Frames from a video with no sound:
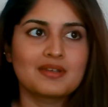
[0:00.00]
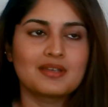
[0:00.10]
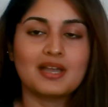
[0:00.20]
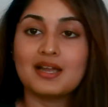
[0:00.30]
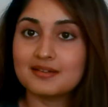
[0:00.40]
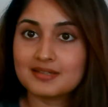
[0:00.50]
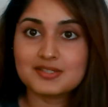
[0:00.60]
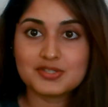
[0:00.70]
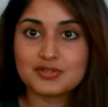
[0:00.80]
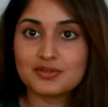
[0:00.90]

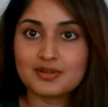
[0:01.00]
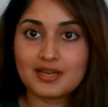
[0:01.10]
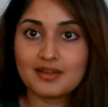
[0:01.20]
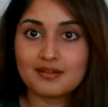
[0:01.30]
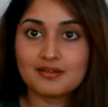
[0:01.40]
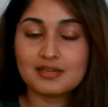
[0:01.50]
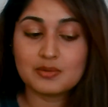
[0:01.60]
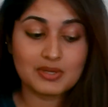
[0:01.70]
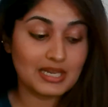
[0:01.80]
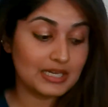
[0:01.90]
hydrates your hair really
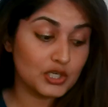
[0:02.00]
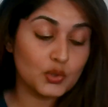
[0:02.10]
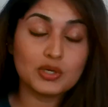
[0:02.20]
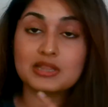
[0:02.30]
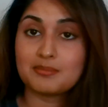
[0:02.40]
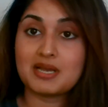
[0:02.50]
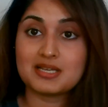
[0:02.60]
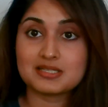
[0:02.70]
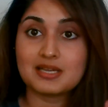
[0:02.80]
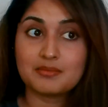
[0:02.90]
well including the
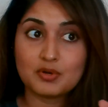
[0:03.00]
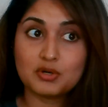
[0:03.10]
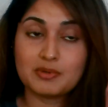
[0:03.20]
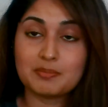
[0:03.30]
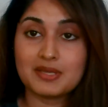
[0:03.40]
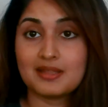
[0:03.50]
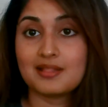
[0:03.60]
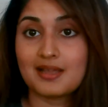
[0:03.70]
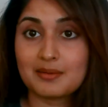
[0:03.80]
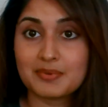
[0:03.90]
mask i'm going to be picking
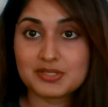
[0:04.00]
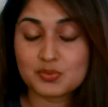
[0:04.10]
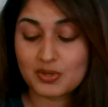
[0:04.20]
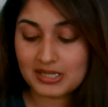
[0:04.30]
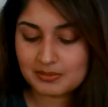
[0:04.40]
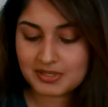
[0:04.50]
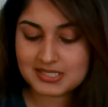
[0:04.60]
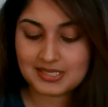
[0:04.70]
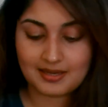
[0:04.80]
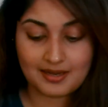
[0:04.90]
that up as well
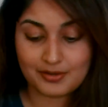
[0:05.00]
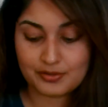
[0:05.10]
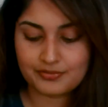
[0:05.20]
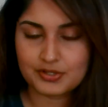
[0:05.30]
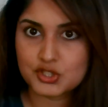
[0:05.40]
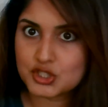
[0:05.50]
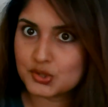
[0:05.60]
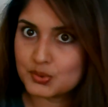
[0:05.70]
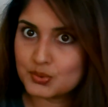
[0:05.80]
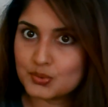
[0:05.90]
because i ran out of it
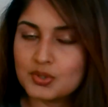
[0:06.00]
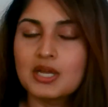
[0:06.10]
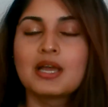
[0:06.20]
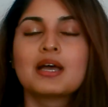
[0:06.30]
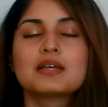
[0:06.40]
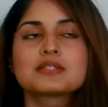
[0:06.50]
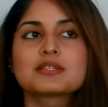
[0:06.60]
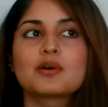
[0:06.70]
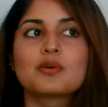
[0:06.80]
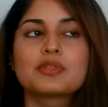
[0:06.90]
too
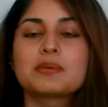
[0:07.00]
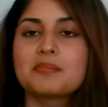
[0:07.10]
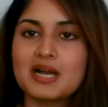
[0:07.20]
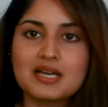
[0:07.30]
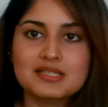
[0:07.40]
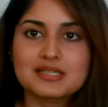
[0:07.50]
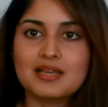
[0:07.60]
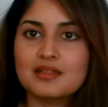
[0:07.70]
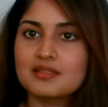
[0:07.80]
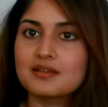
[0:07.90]
so the mask
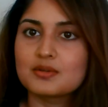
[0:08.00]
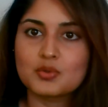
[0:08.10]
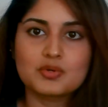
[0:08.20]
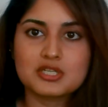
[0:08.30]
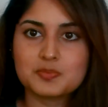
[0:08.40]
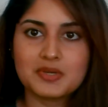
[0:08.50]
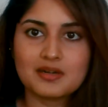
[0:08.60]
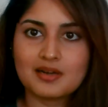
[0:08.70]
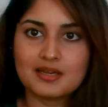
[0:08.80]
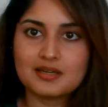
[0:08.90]
and the don't despair
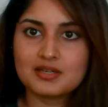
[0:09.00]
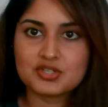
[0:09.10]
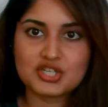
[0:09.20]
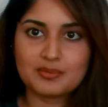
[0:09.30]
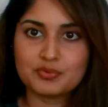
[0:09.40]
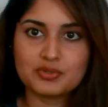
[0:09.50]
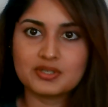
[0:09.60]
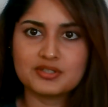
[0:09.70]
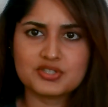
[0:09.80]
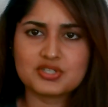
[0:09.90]
line shampoo and
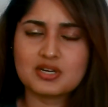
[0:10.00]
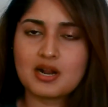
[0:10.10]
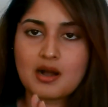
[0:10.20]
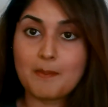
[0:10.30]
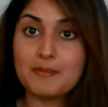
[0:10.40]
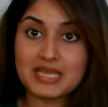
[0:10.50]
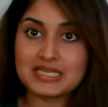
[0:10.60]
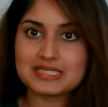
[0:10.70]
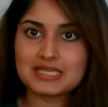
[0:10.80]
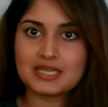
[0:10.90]
conditioner are
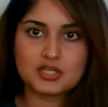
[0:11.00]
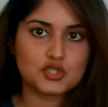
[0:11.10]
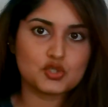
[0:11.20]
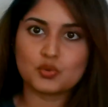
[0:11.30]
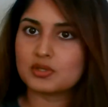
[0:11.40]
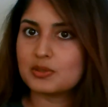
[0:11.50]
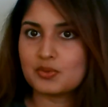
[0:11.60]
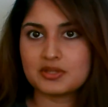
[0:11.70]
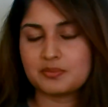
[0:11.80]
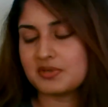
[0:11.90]
amazing and it's totally
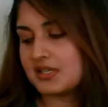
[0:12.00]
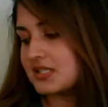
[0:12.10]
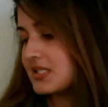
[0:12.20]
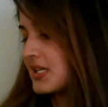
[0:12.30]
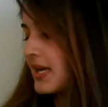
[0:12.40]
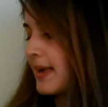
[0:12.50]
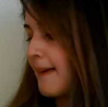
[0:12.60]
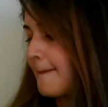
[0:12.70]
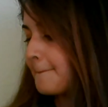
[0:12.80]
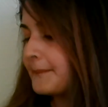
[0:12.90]
worth the price
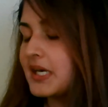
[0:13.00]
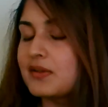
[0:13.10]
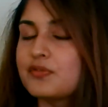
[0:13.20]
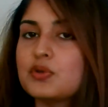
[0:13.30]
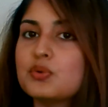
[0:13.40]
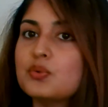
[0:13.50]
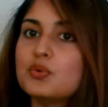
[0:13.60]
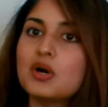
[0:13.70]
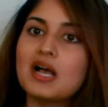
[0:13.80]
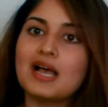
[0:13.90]
but if
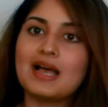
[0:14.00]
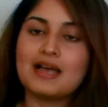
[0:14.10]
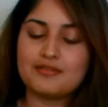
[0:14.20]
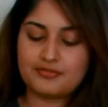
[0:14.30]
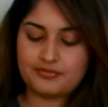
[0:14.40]
you have